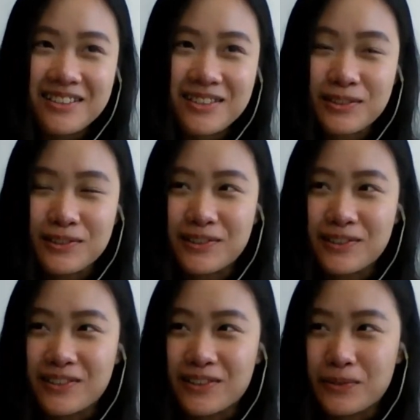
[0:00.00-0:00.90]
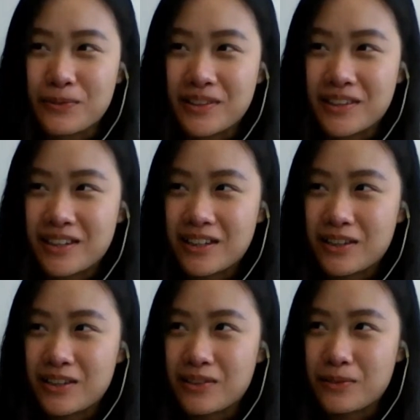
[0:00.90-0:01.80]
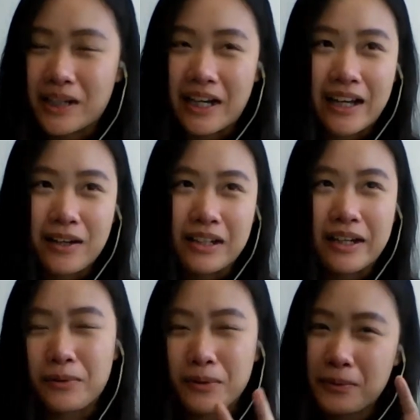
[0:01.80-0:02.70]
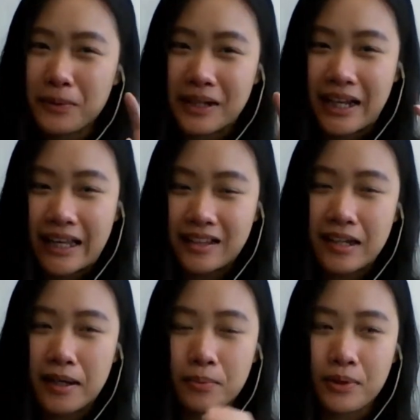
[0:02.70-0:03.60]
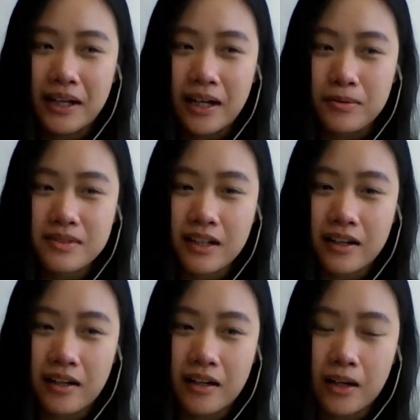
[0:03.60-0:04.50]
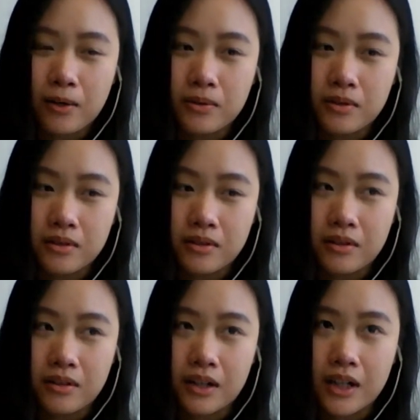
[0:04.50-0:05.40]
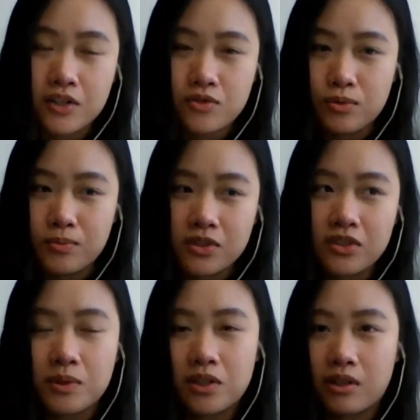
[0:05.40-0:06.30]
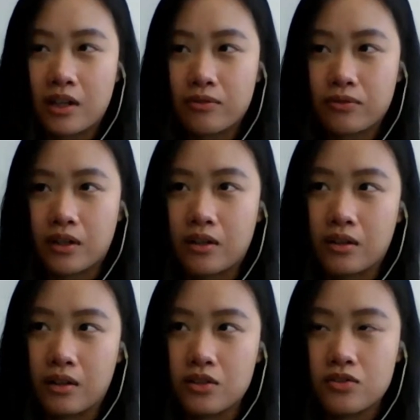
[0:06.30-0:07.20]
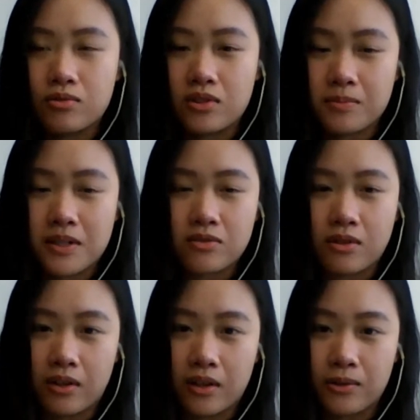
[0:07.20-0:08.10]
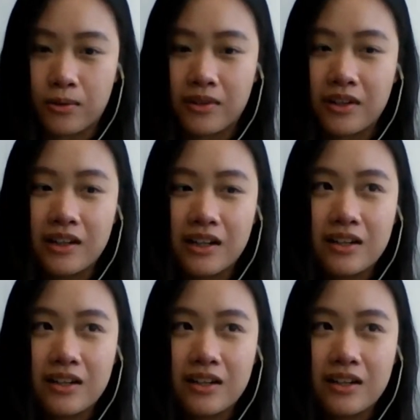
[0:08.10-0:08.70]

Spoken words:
So we would hang like okay, we would like take a break outside our classrooms because we don't have a studio space to call our own.